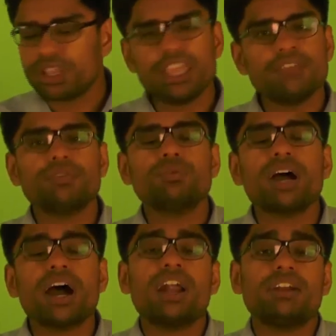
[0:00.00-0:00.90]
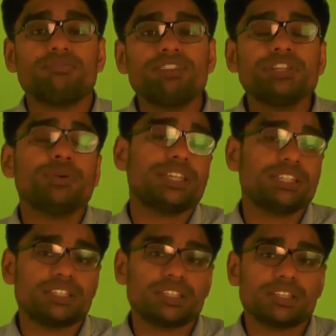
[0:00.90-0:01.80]
If you are video
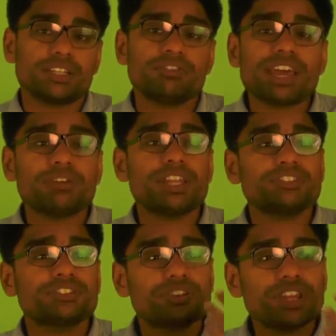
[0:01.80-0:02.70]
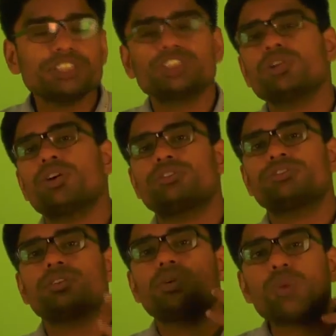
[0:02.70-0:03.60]
editing, try to take
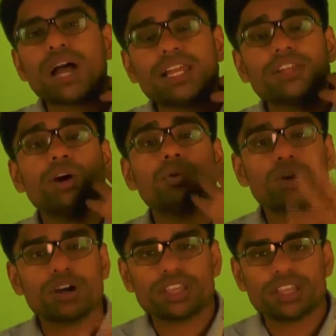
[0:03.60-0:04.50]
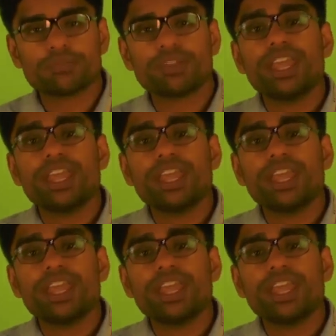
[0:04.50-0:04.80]
screenshots while you're working.